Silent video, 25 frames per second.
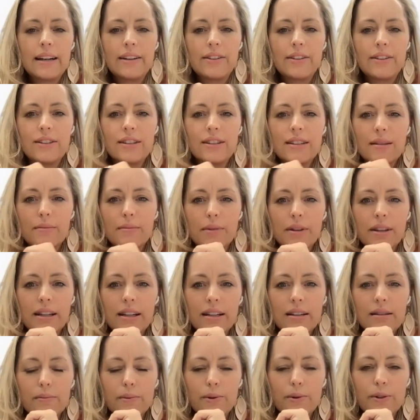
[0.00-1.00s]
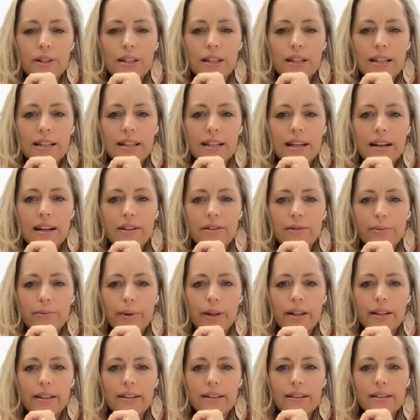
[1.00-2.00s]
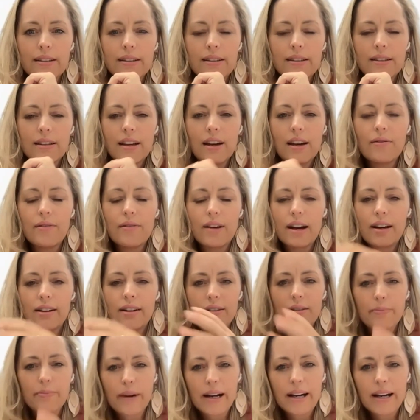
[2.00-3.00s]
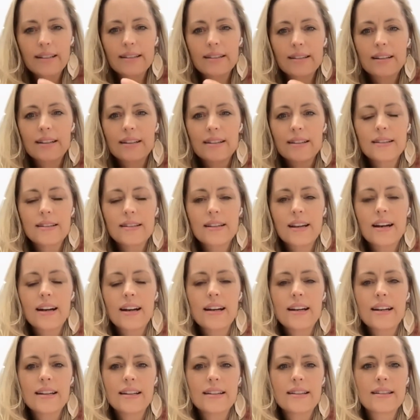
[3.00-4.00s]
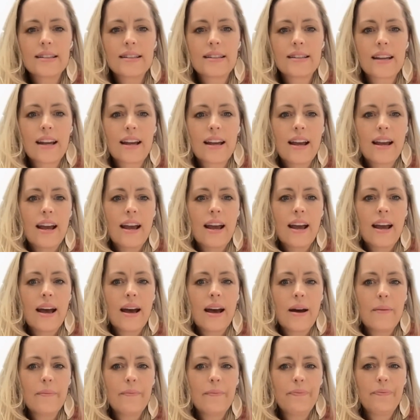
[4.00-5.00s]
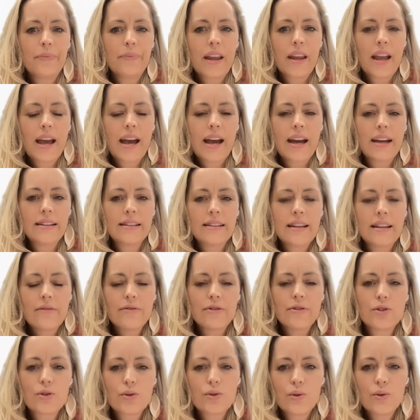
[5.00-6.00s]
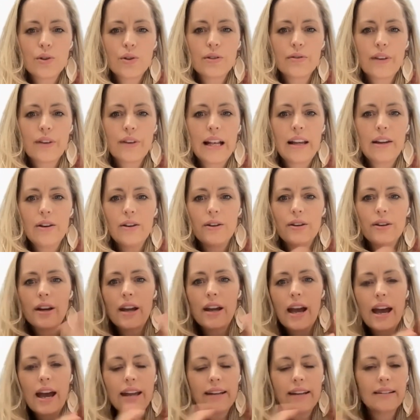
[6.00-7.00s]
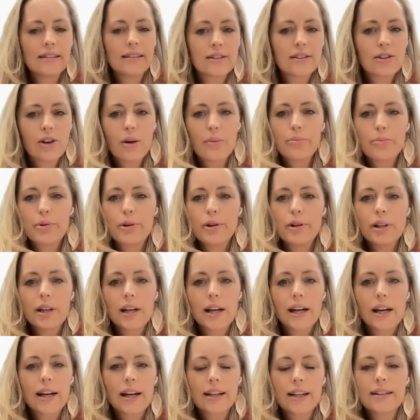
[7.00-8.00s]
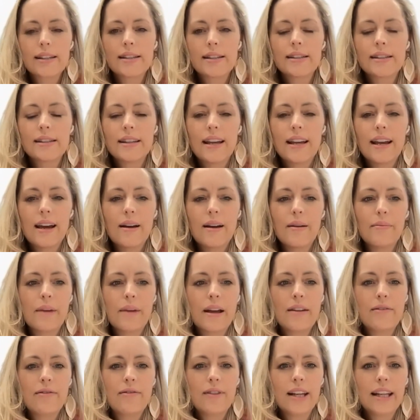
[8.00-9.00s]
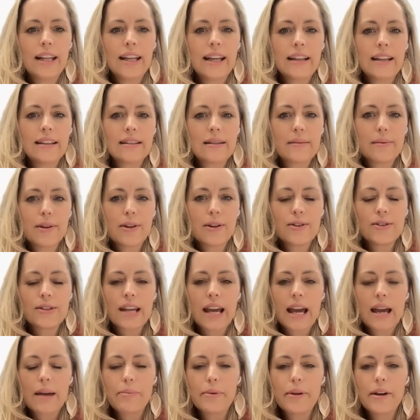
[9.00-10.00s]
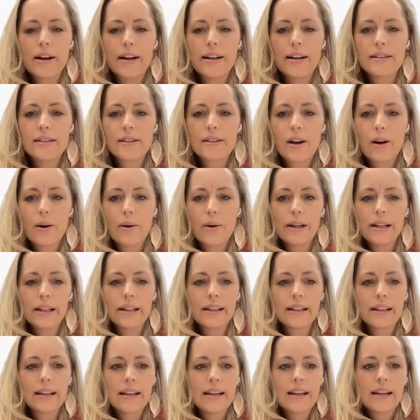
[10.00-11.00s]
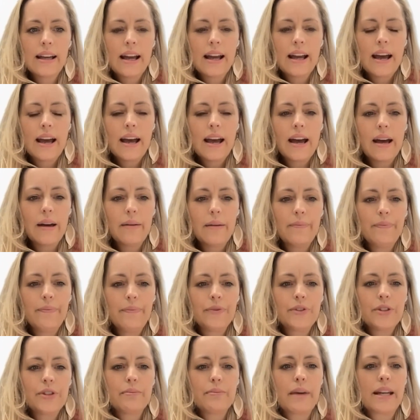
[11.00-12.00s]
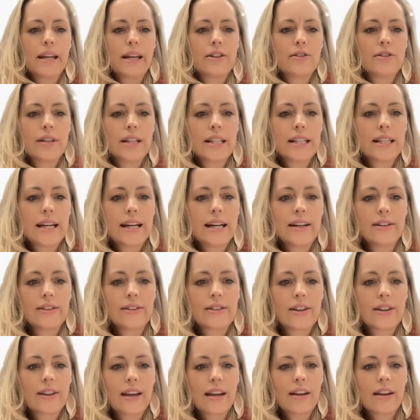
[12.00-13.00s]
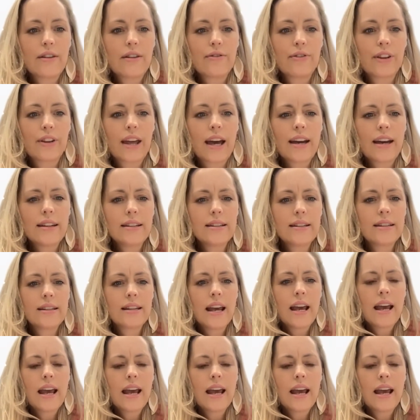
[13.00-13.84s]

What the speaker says: down to some of these more detailed ones around basket size and average order value and top products, and really get some of those KPIs going to manage retail. So thank you for that.